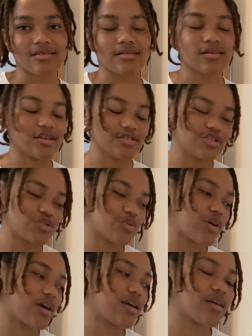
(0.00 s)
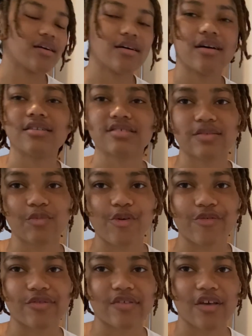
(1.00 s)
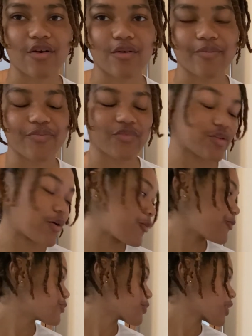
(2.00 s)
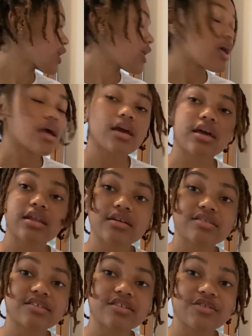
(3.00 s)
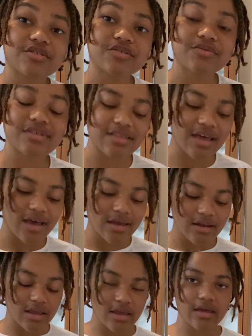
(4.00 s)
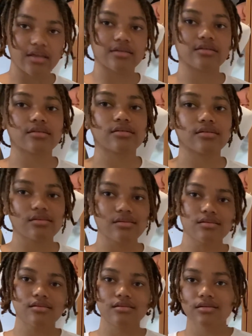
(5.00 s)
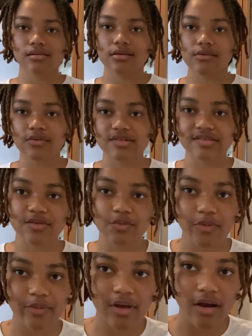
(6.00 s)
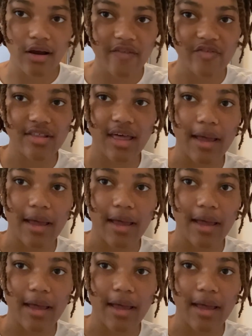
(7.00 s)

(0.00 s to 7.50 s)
enjoy a smooth sew. So gonna continue doing that, and we'll see where we are after that.